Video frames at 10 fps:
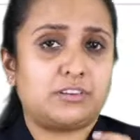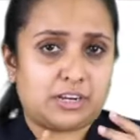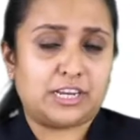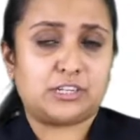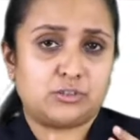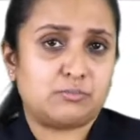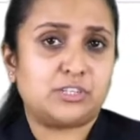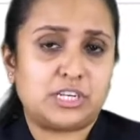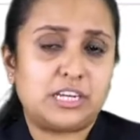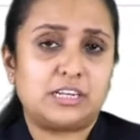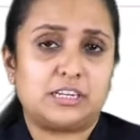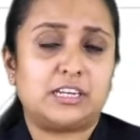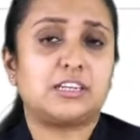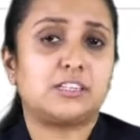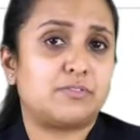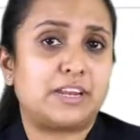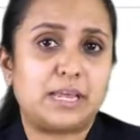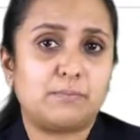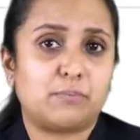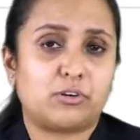related to machine learning, it is very
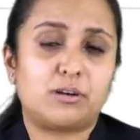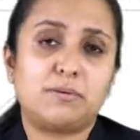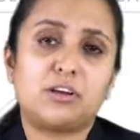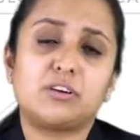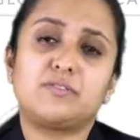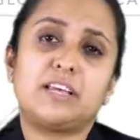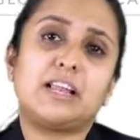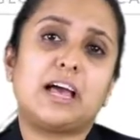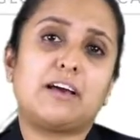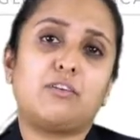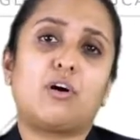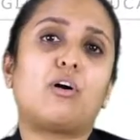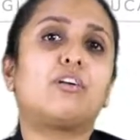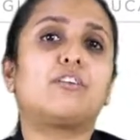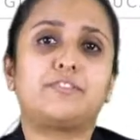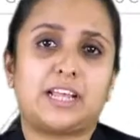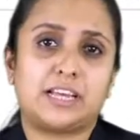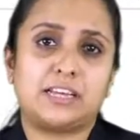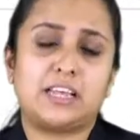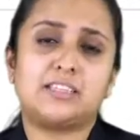important, because we will have lot of
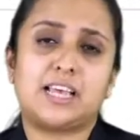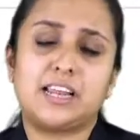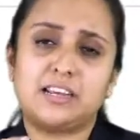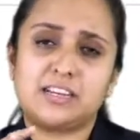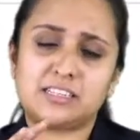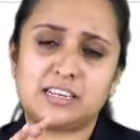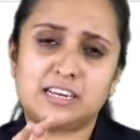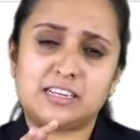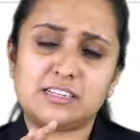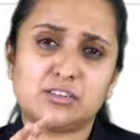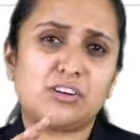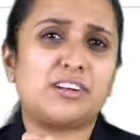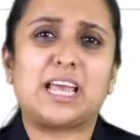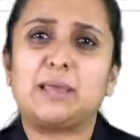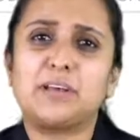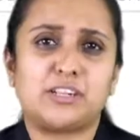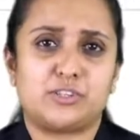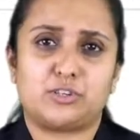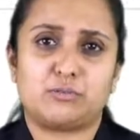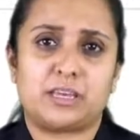techniques, and it is not time
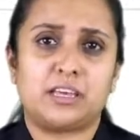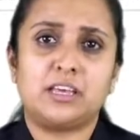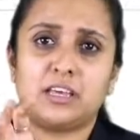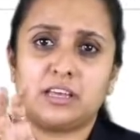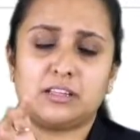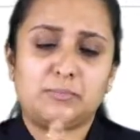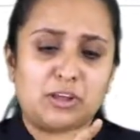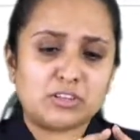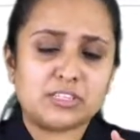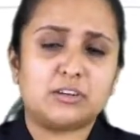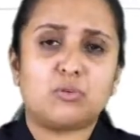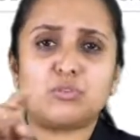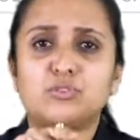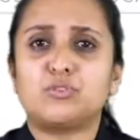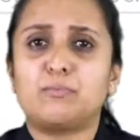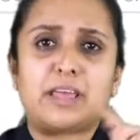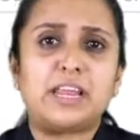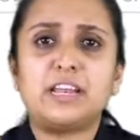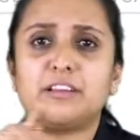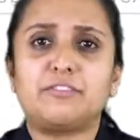consuming, because it goes through
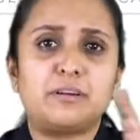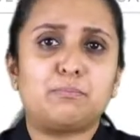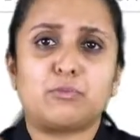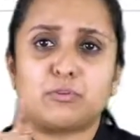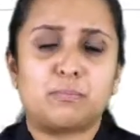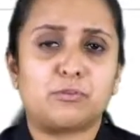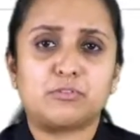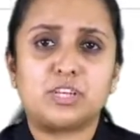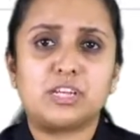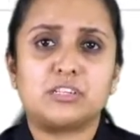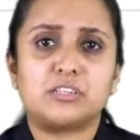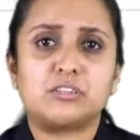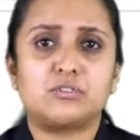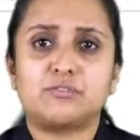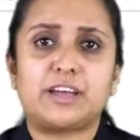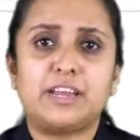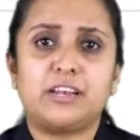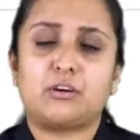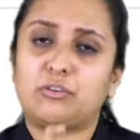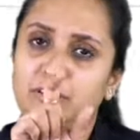many different procedures to find
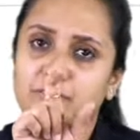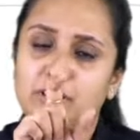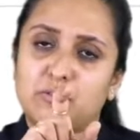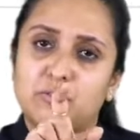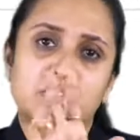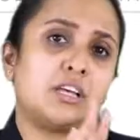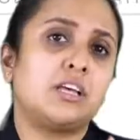out if there was